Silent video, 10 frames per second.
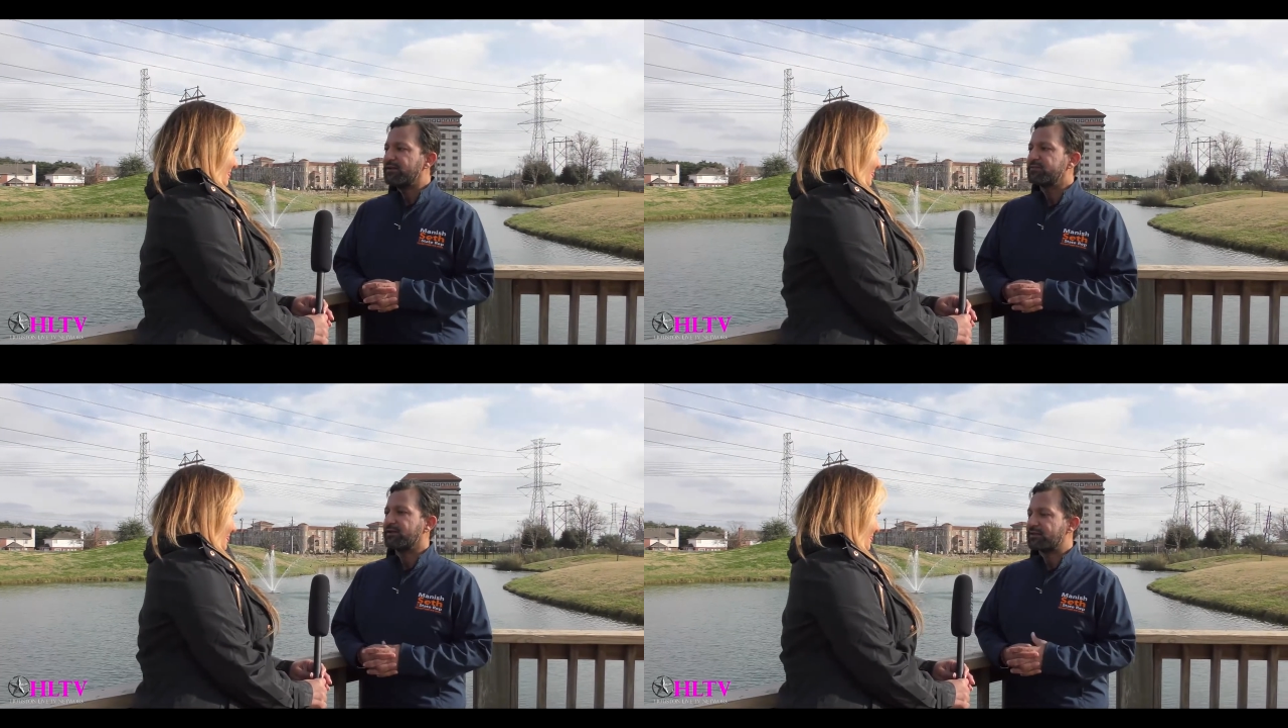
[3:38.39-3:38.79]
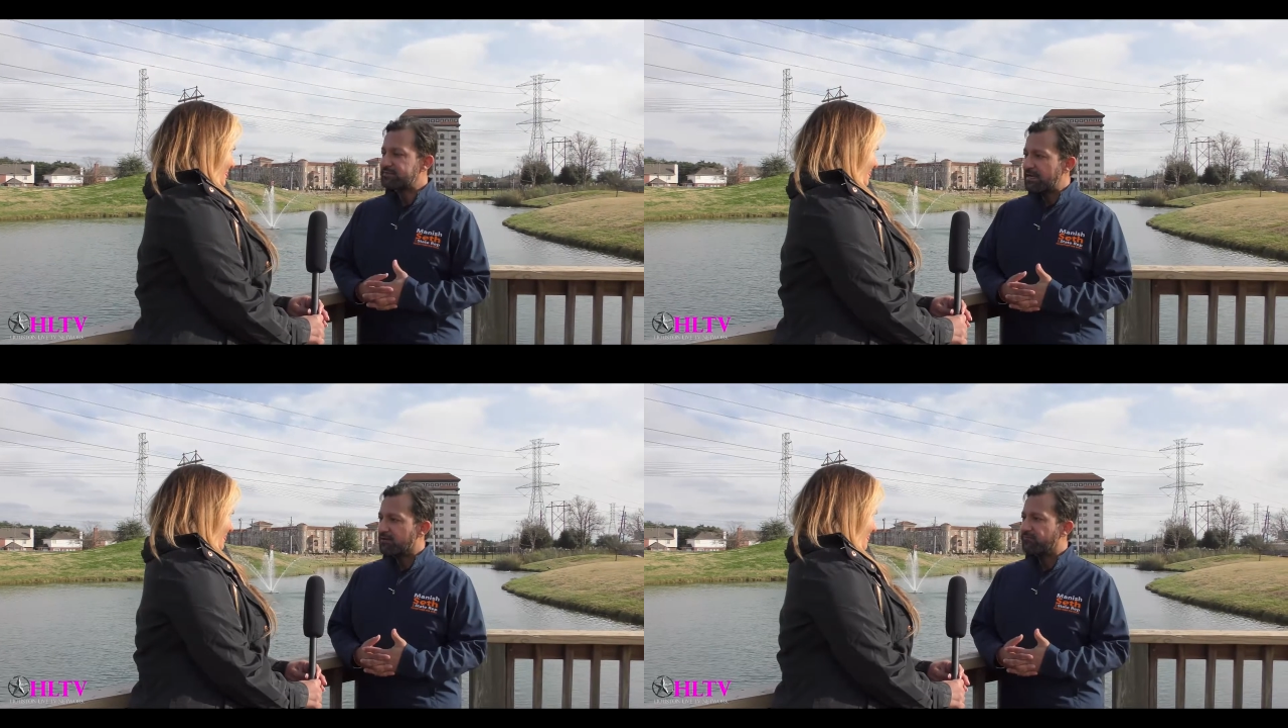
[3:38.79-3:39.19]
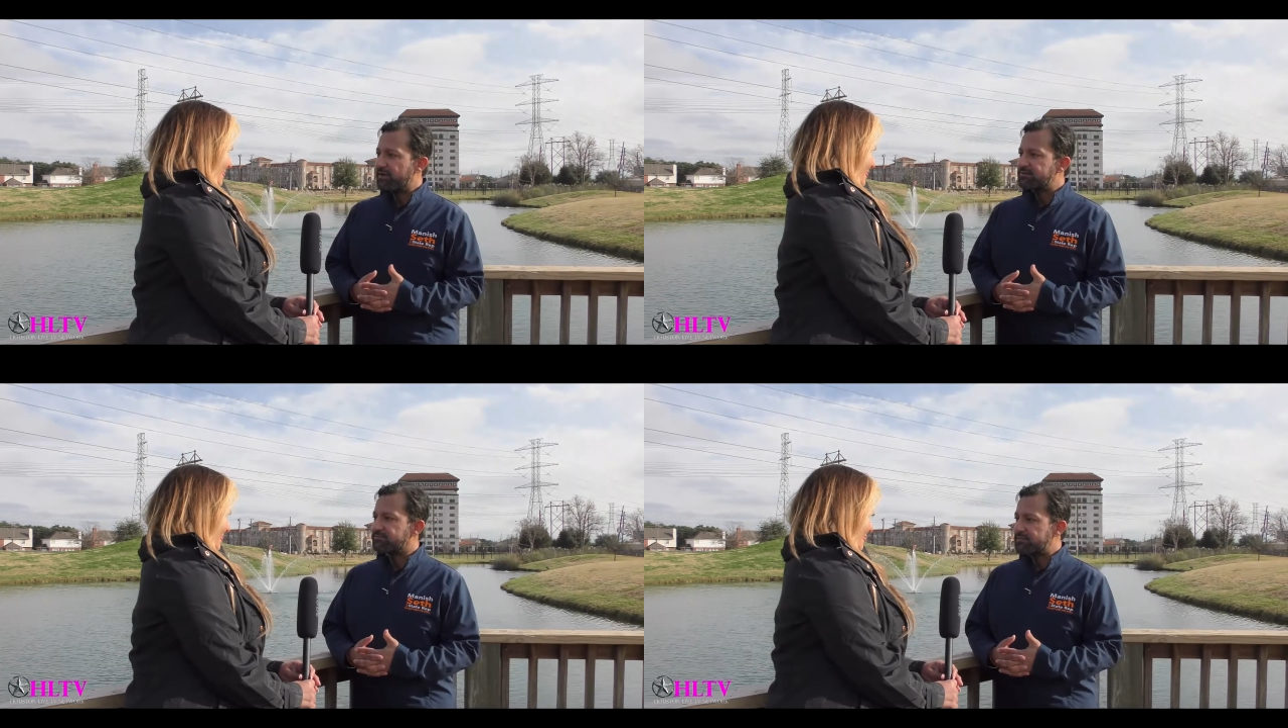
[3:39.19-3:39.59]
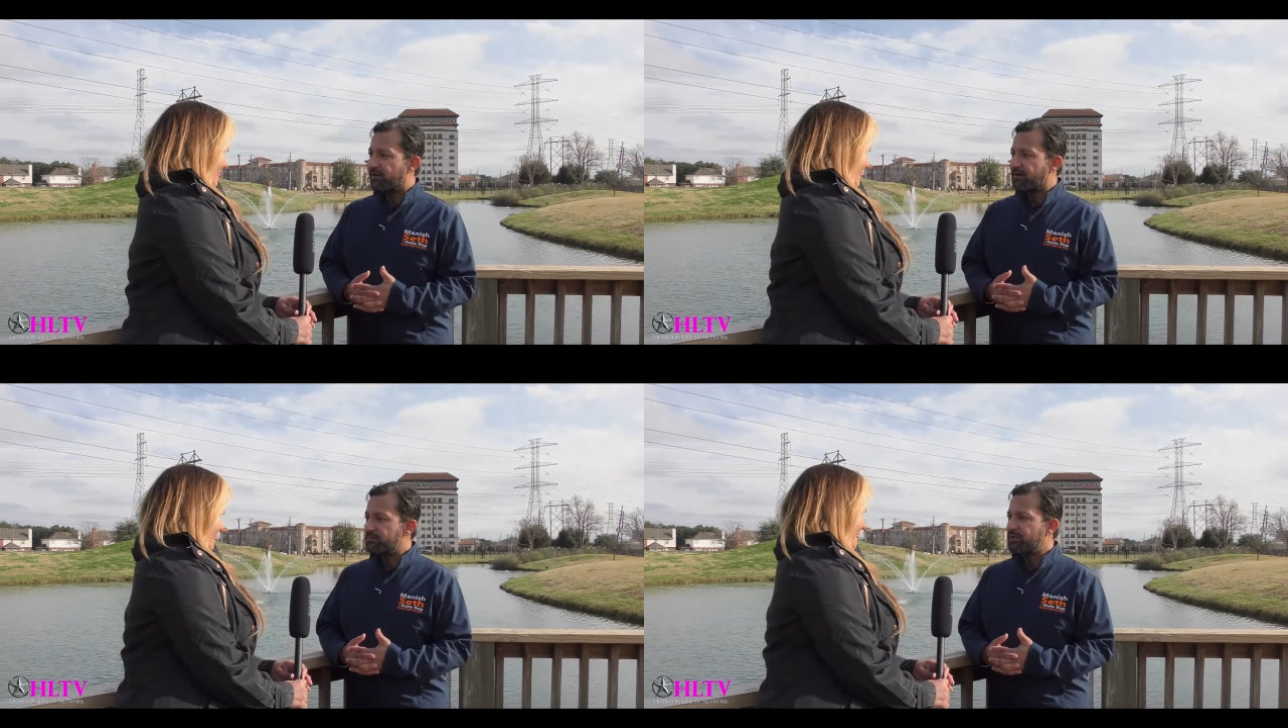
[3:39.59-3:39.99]
A lot of sacrifice of
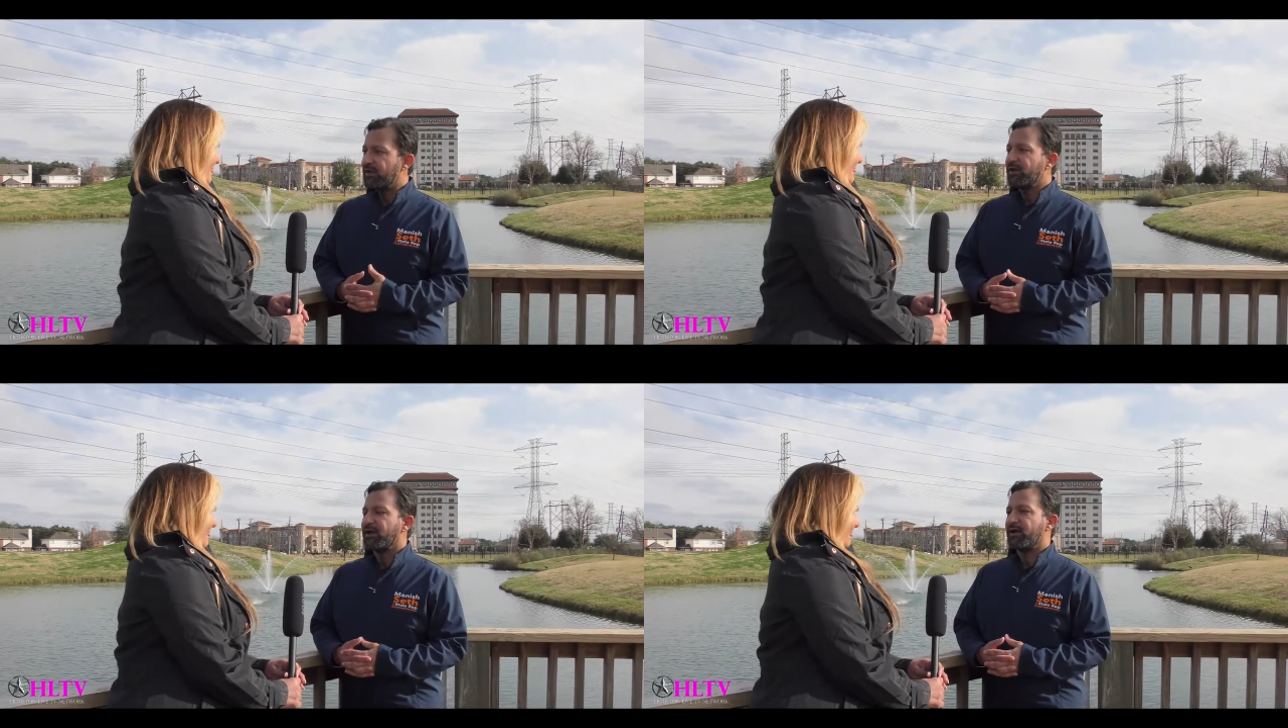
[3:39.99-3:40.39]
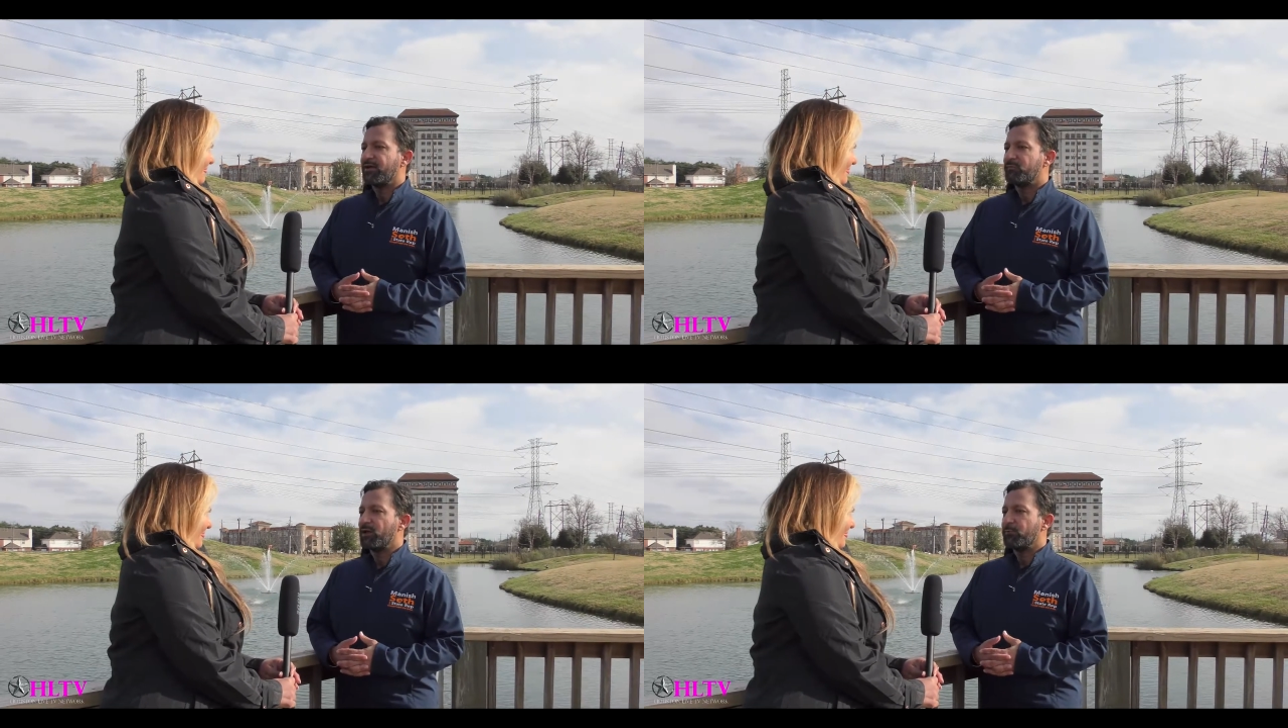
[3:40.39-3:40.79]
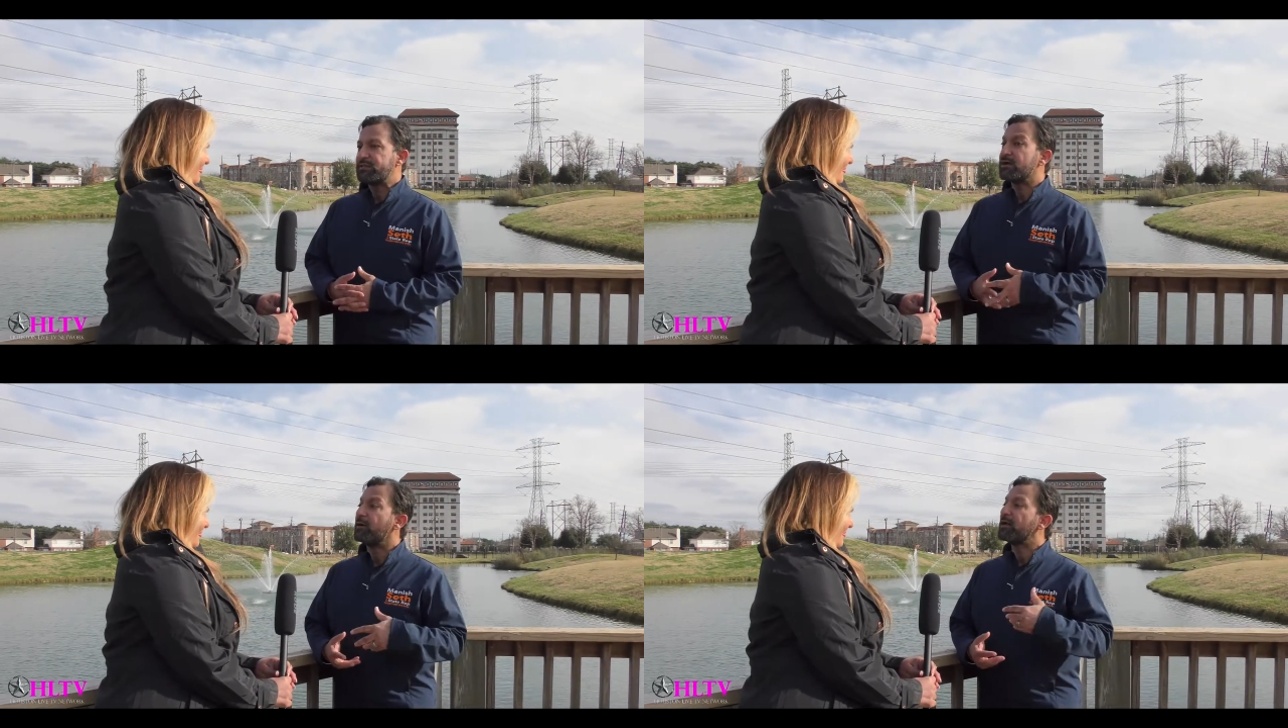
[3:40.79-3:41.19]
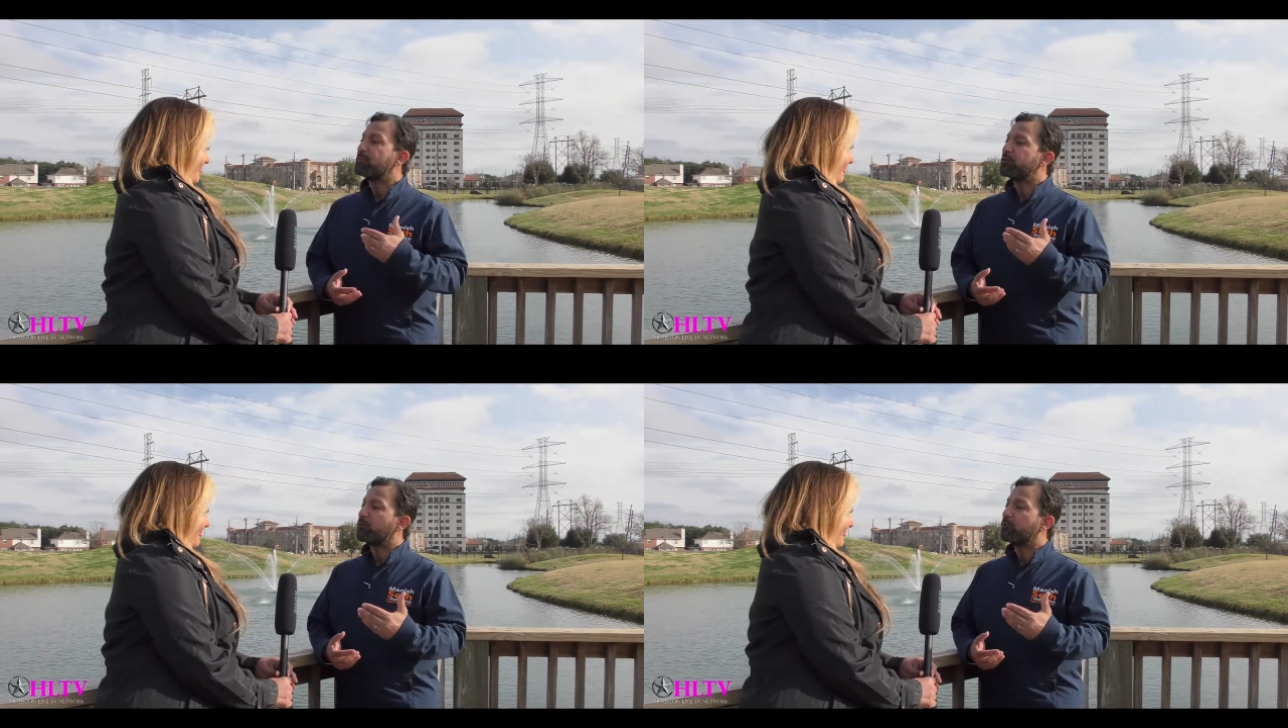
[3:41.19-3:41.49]
time, but time that would be